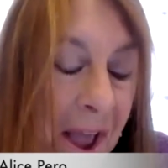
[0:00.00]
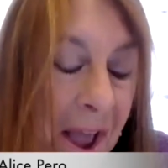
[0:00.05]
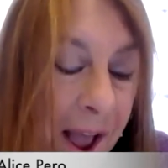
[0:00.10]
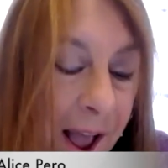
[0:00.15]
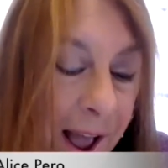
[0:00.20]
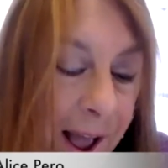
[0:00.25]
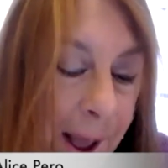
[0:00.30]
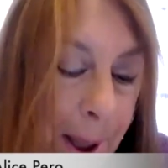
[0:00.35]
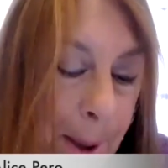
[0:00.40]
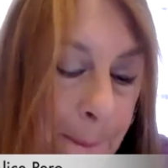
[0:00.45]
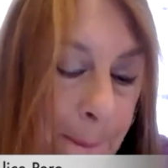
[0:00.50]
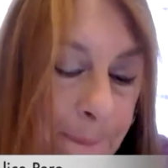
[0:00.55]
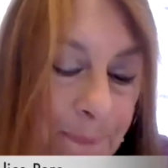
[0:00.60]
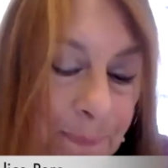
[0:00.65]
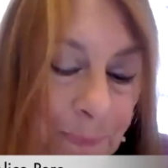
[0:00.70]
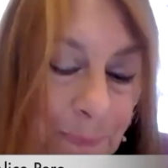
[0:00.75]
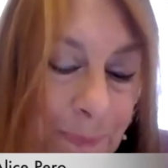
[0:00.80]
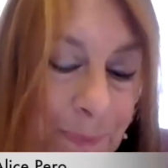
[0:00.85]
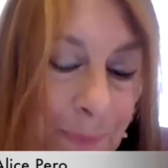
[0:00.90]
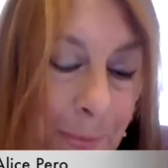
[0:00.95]
Um,
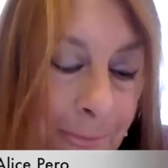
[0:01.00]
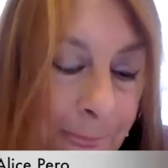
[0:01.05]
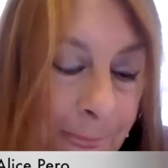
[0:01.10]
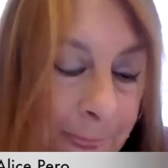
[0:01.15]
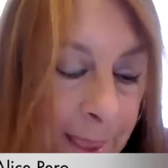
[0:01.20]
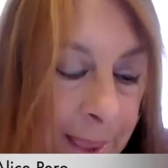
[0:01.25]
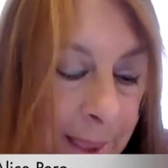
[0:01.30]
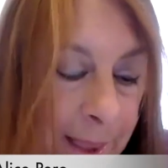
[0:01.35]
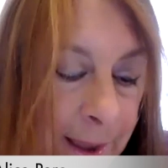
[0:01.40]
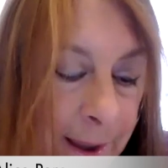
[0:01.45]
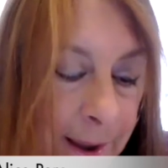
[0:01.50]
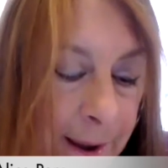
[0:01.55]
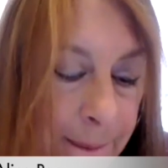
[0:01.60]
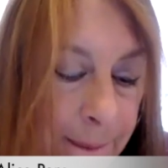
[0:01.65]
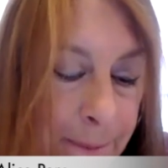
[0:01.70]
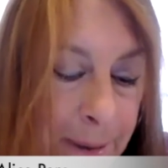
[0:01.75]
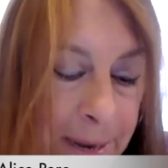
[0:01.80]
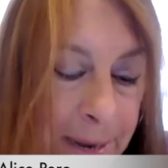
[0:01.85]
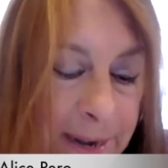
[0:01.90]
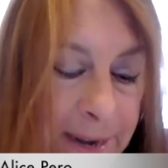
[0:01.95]

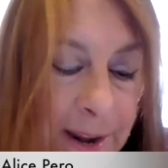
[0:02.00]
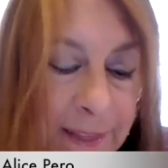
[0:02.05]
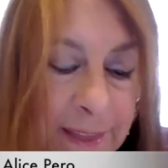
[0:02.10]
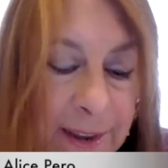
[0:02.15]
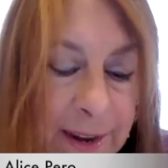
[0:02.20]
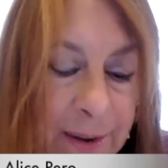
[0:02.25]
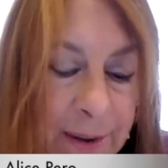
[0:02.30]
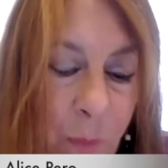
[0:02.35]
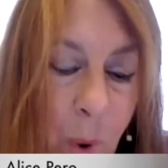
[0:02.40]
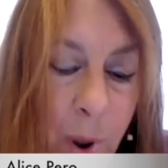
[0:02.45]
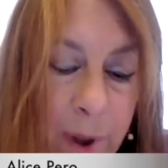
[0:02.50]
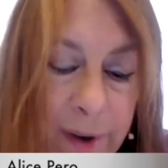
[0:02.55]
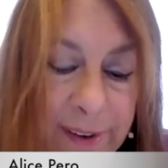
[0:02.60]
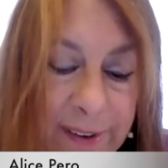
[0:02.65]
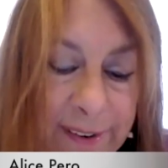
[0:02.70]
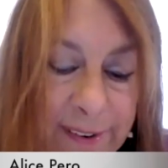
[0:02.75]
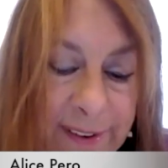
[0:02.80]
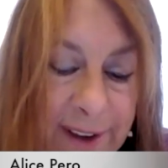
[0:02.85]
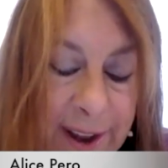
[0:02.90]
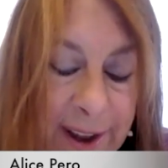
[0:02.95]
but nothing was
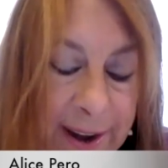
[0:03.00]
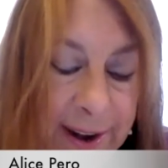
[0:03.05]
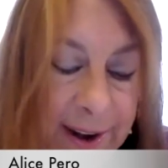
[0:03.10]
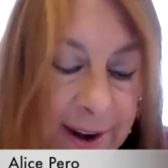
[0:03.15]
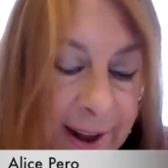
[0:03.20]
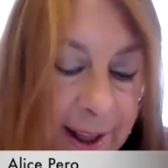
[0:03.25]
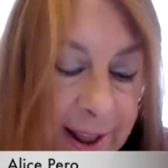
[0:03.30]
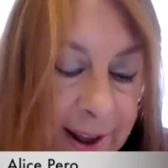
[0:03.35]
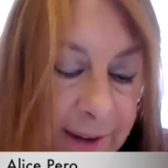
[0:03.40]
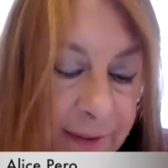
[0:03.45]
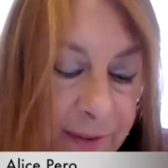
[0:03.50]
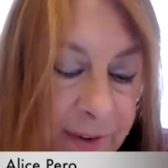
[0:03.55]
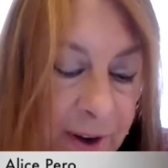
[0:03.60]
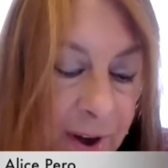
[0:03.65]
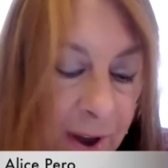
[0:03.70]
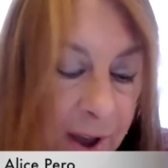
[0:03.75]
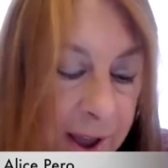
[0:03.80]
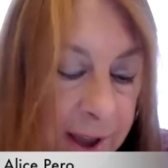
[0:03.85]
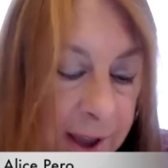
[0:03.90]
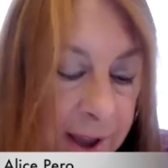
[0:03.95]
decided ahead of
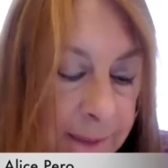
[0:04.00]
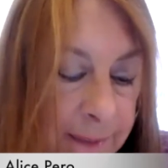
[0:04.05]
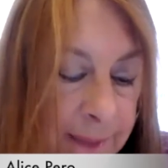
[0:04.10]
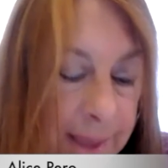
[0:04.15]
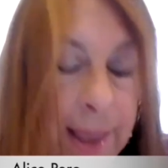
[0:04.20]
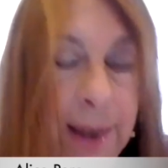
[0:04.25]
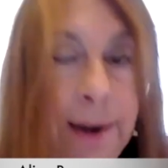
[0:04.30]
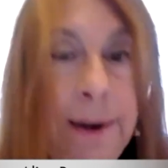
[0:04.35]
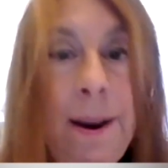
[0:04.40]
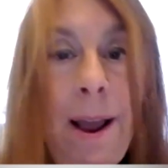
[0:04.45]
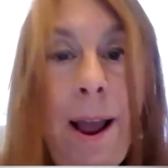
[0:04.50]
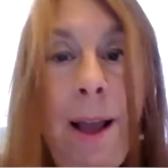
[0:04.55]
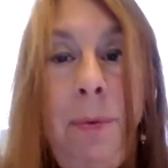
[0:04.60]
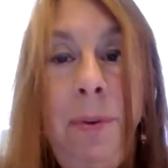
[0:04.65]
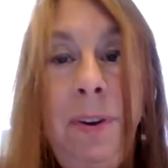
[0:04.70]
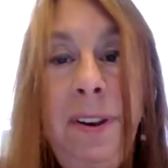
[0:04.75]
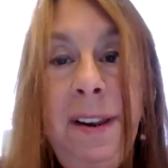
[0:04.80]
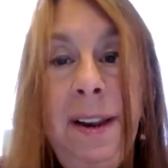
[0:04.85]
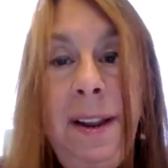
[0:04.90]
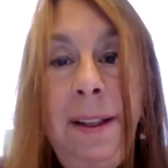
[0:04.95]
time. And I
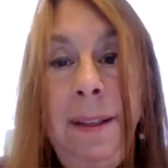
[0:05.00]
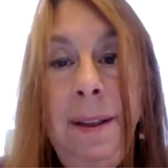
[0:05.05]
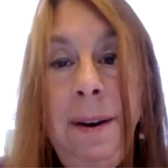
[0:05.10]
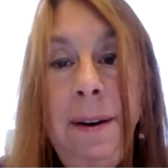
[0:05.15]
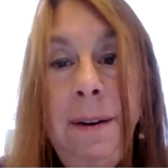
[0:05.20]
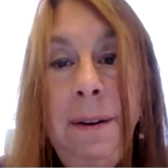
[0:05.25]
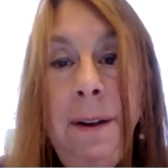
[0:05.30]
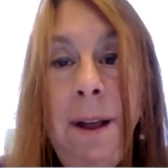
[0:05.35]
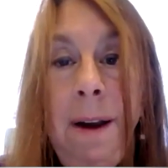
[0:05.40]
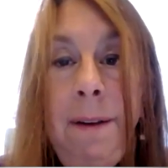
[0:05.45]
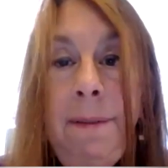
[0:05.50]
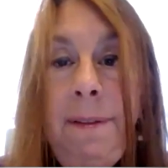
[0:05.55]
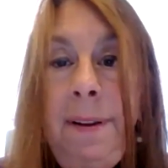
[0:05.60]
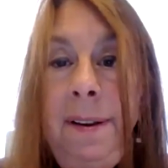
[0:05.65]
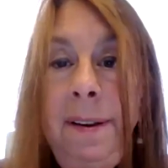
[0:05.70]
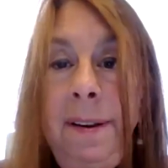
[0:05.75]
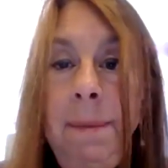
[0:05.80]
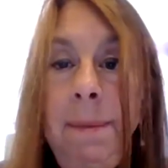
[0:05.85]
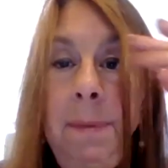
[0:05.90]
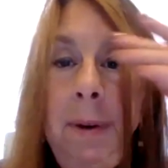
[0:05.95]
would say that a lot of these
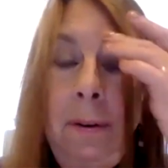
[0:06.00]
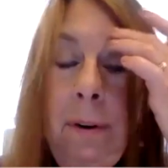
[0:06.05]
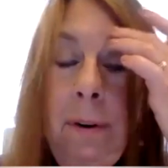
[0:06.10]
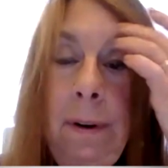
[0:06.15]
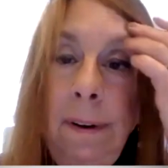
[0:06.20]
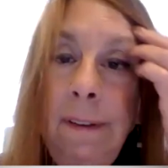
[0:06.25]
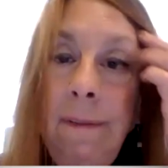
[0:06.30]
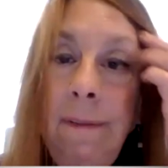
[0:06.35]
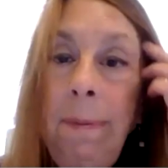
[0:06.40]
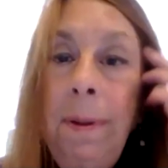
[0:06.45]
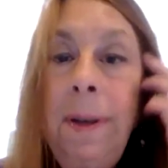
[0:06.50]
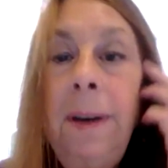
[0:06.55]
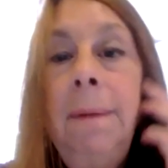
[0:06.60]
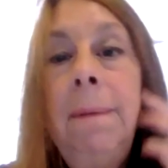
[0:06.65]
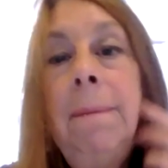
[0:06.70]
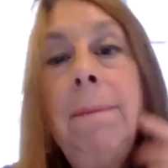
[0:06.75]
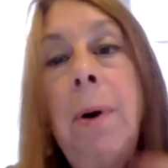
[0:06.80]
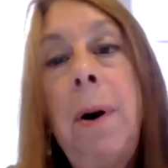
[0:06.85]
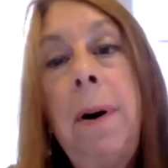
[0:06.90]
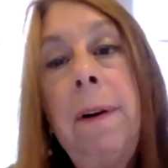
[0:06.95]
images have been
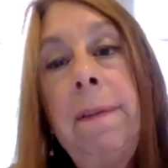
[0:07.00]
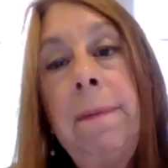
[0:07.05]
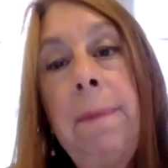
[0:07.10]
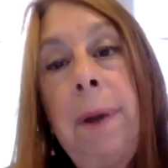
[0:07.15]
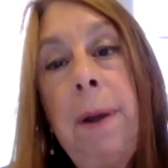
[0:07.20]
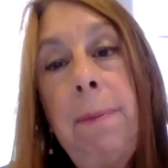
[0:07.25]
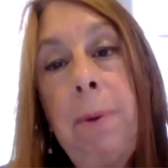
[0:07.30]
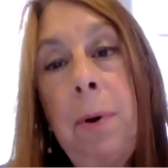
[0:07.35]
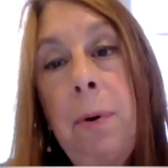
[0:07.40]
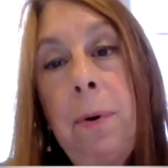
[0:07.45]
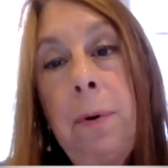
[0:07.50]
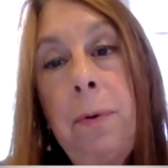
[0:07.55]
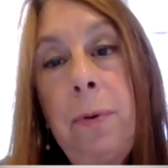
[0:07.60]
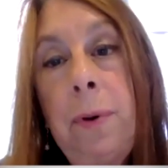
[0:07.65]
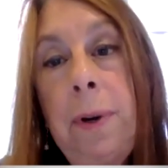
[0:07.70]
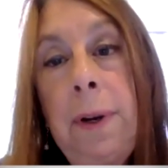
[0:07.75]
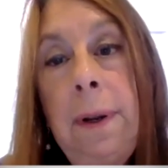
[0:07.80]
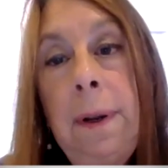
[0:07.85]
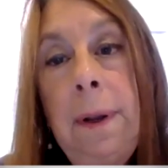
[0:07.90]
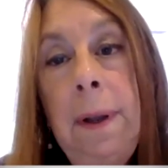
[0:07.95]
part of my
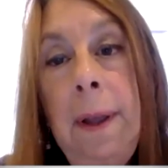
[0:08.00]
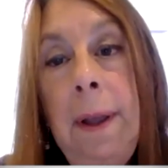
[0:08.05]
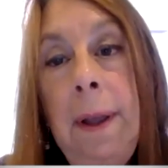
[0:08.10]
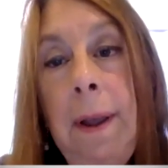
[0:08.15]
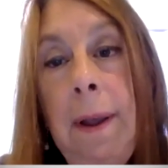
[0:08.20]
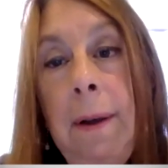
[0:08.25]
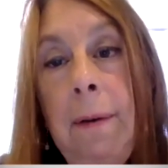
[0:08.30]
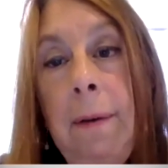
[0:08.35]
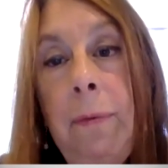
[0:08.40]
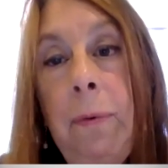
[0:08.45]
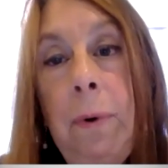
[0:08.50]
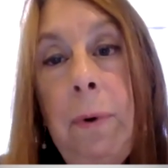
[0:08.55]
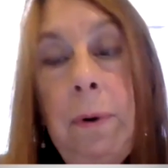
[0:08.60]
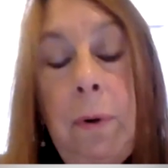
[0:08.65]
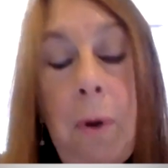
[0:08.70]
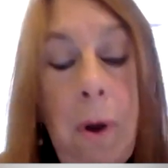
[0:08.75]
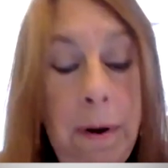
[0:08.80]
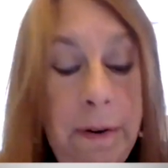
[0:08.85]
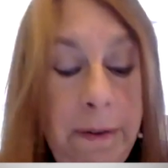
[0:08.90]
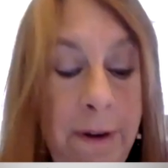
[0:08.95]
poetry for a
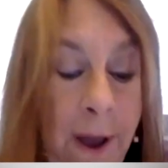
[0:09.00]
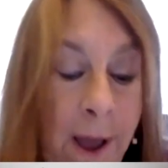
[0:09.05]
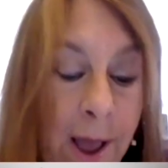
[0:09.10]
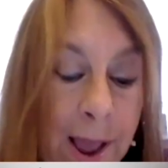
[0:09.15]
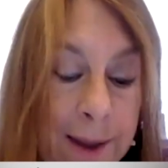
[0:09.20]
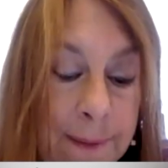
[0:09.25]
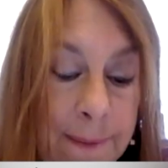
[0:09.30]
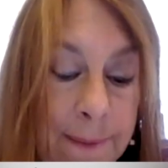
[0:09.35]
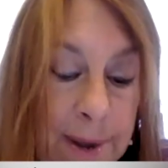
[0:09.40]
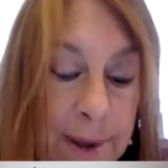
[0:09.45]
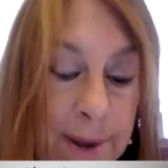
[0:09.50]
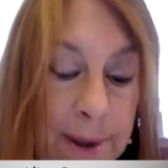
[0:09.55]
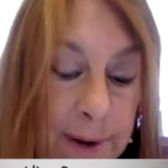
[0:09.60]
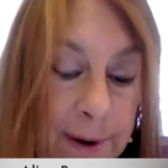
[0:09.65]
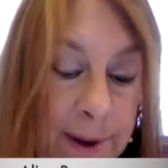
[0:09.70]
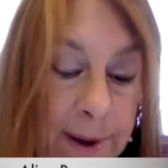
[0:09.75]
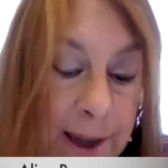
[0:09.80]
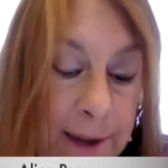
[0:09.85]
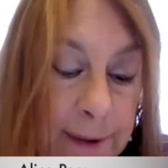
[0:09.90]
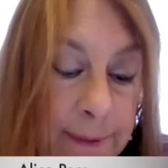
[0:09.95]
long time. And
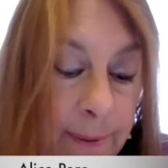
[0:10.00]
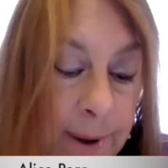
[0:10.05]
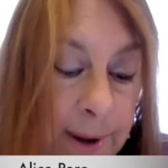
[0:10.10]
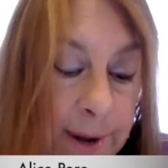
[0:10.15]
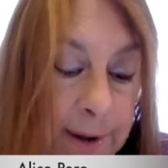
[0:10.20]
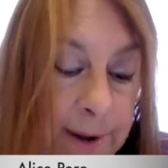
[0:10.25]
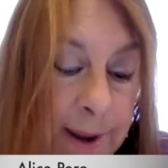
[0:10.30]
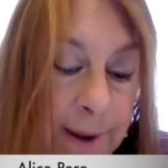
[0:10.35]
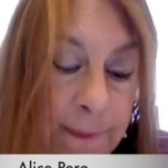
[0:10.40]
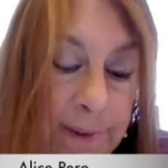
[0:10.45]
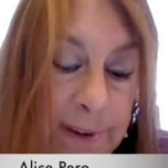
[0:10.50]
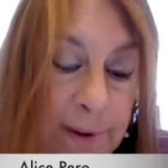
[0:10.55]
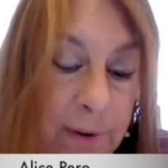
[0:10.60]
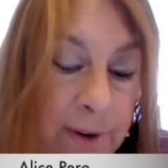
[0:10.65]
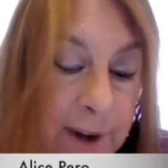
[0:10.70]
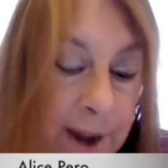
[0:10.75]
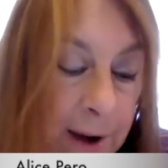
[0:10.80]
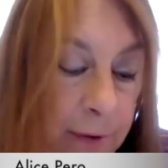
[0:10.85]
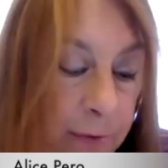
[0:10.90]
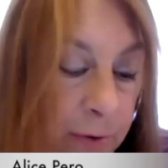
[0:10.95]
that's why it came so
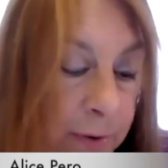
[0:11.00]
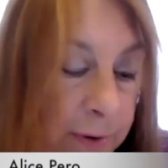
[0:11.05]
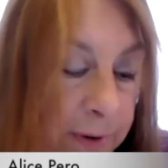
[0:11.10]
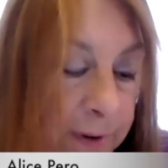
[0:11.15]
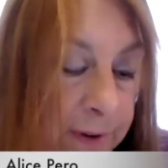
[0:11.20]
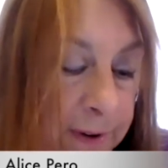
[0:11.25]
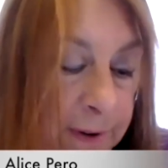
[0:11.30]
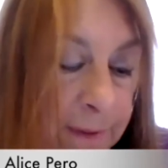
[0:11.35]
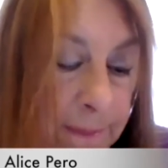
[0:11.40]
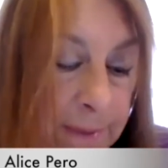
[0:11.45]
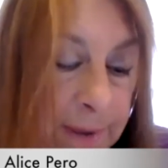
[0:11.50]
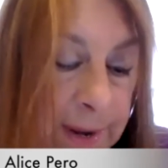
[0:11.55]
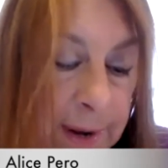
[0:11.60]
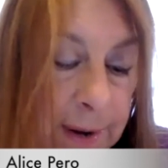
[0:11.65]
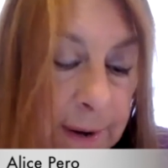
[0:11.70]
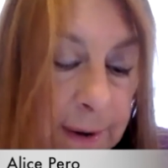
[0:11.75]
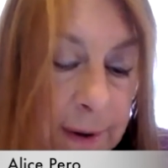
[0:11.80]
naturally to me.